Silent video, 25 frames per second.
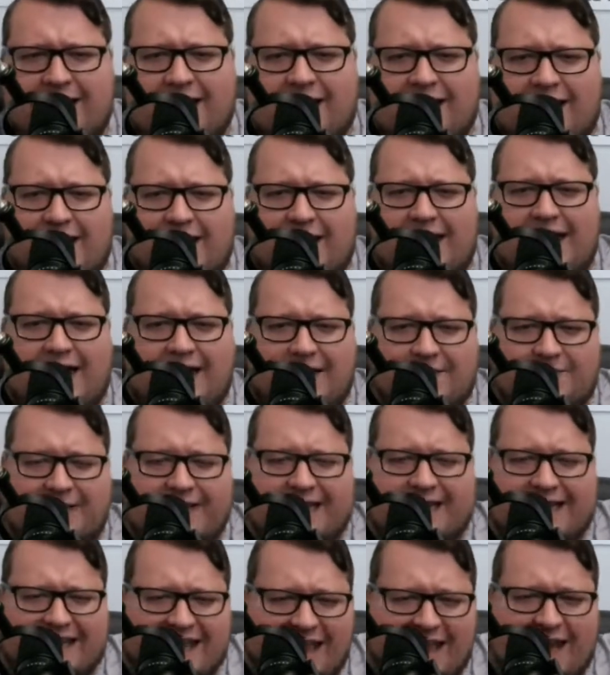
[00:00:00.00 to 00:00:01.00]

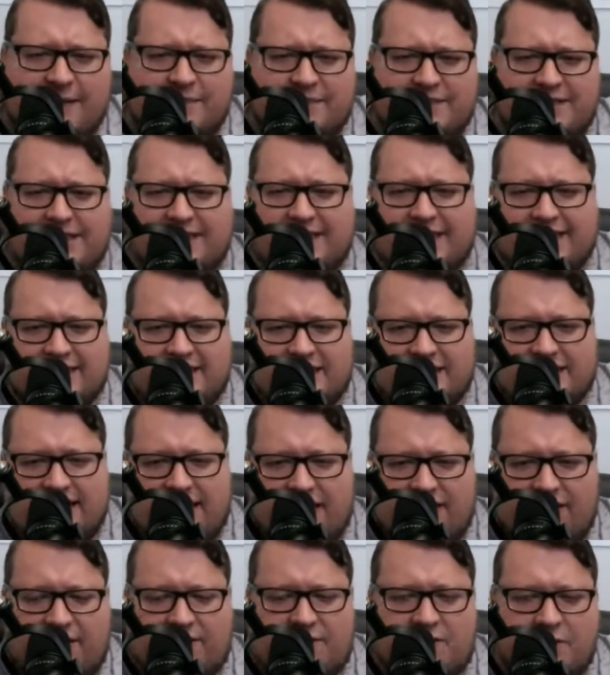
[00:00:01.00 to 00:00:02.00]
He claims that this is
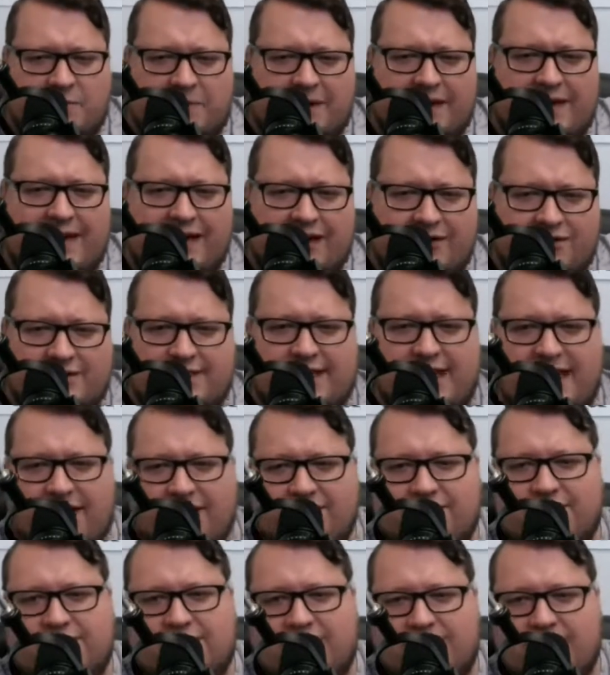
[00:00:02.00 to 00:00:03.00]
how everybody else
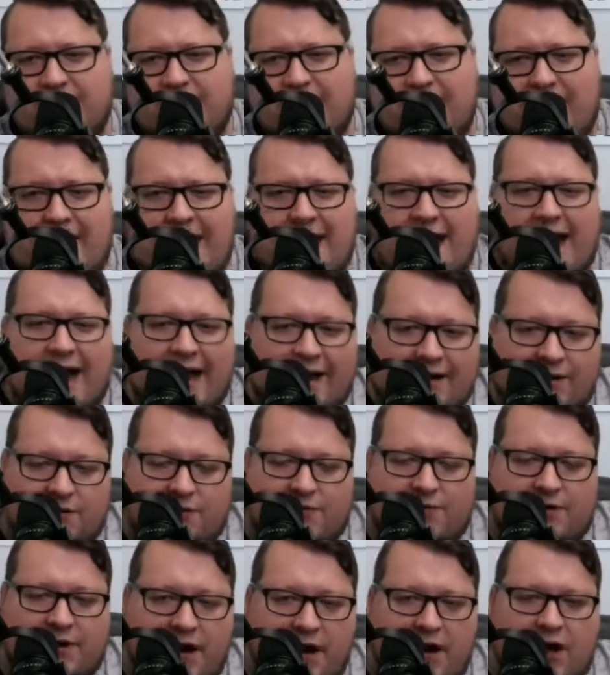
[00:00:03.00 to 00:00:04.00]
counts them. I
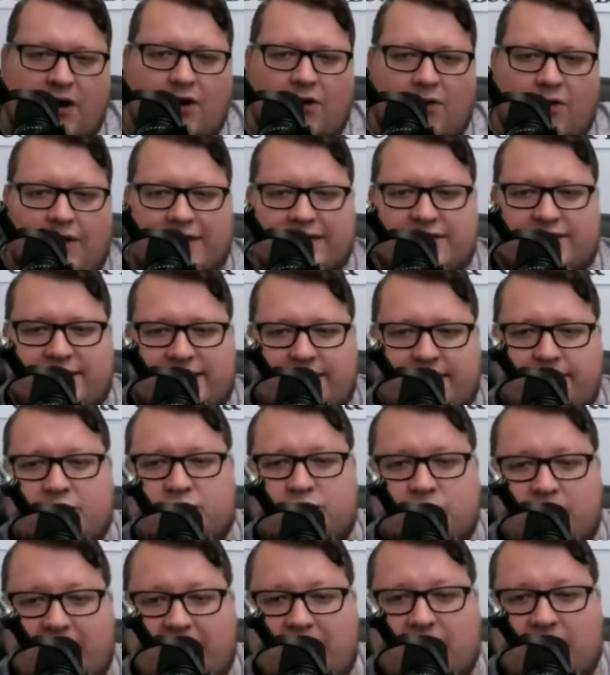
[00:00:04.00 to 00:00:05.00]
don't know. It
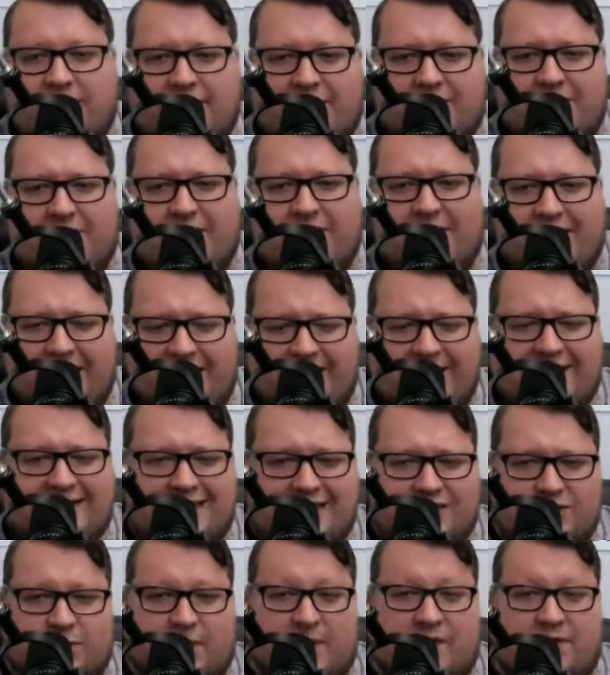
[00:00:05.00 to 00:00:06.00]
seems weird that he
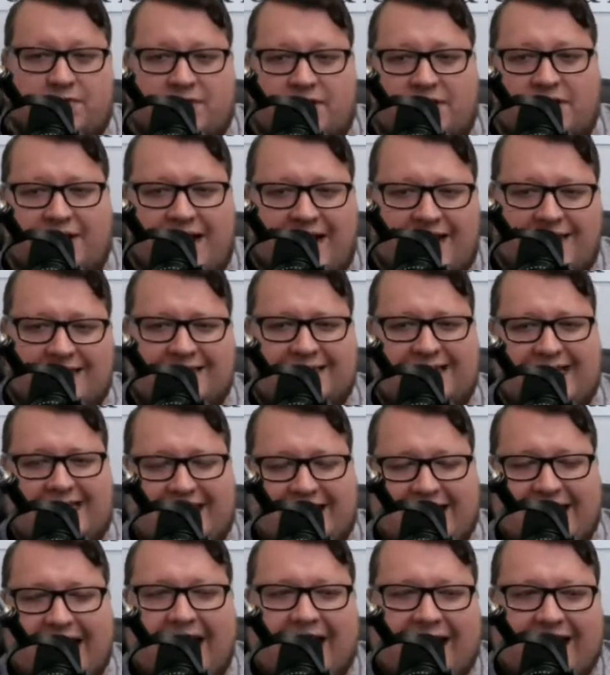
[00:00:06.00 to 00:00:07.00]
says we're the last
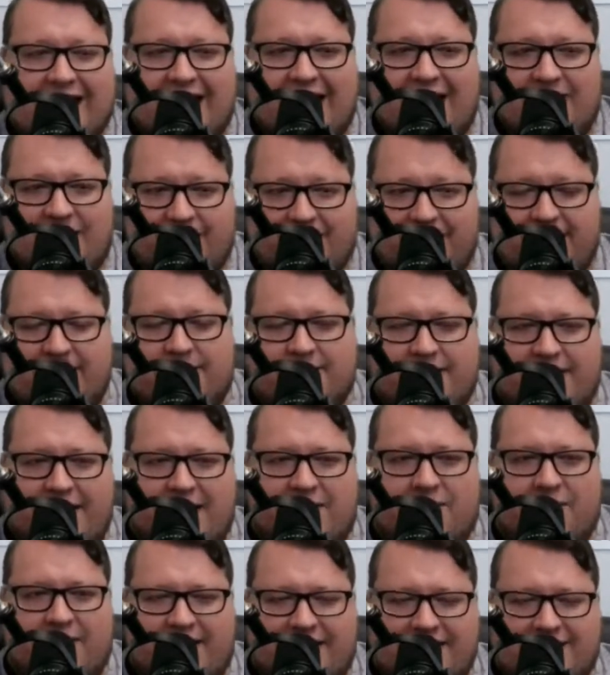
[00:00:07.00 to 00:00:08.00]
state not counting them
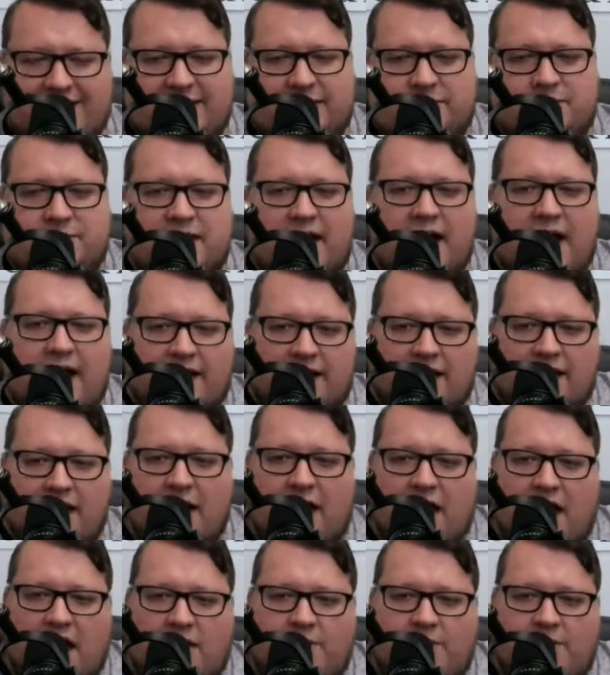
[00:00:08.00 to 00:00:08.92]
that way. Seems odd.